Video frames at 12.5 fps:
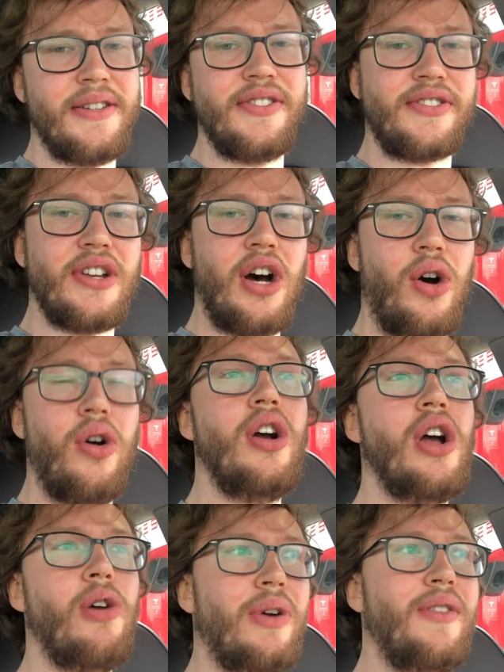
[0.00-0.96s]
So
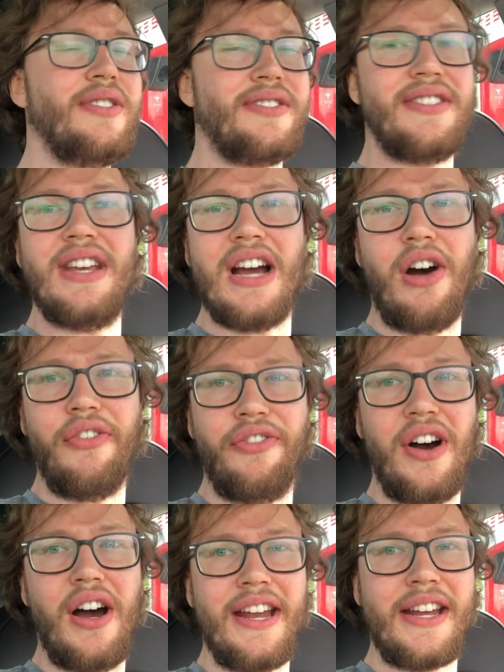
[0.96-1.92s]
we will see how
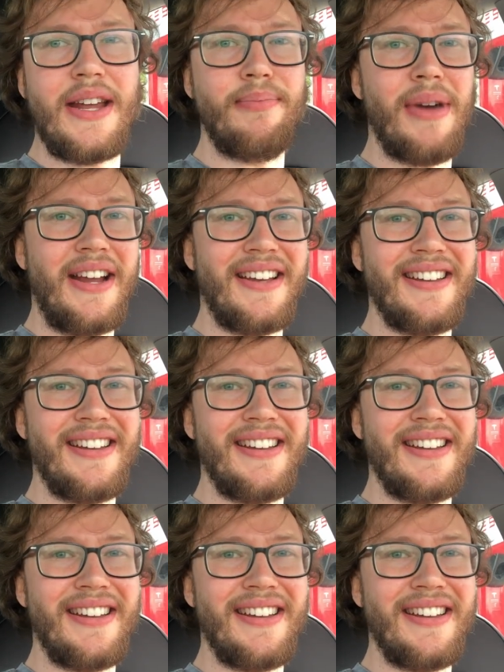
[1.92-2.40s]
far I can make